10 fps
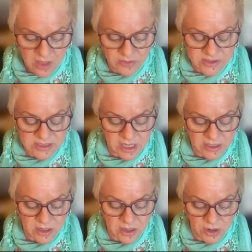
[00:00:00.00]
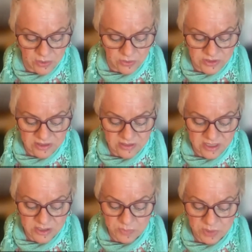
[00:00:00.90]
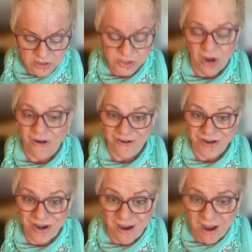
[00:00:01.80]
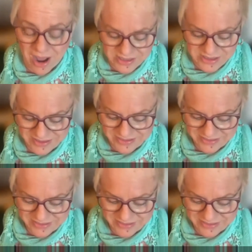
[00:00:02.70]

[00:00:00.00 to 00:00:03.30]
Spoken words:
The Senate knows that these bills are not